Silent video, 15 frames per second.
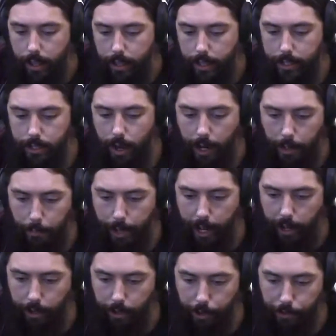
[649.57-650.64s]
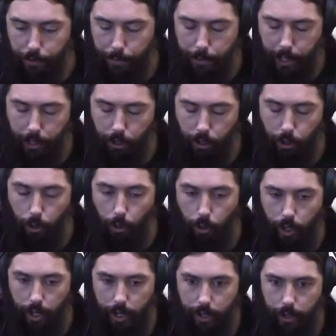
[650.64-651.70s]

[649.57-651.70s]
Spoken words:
Let's talk about something called